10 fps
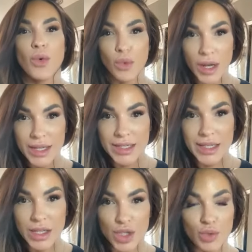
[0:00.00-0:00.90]
What is
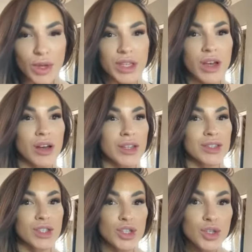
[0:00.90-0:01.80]
it that you want the
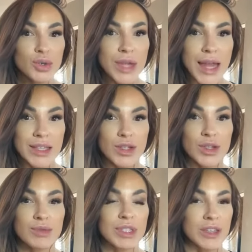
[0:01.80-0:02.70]
audience to do? That is your
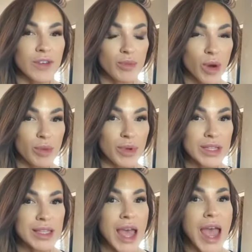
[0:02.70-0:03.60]
specific
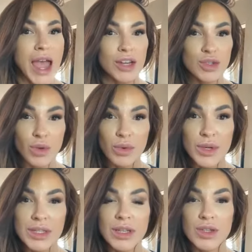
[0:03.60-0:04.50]
purpose. And you
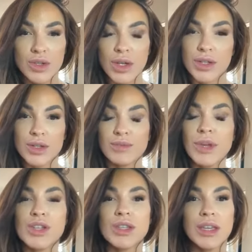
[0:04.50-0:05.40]
always construct your
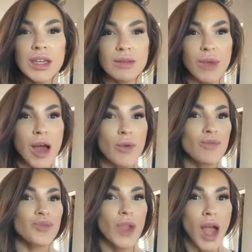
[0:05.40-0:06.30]
speech thinking
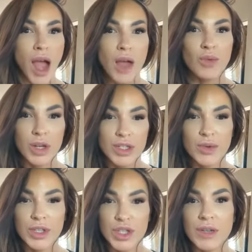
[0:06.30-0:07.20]
about, I want
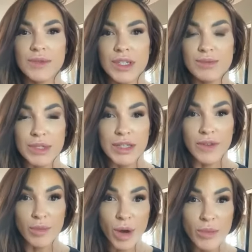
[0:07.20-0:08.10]
to achieve this
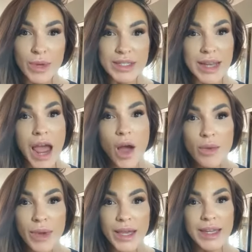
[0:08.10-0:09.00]
specific purpose, and how
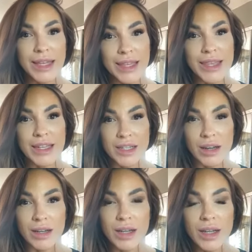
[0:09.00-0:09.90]
am I going to get that
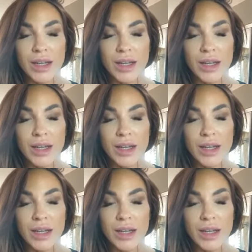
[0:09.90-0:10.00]
done?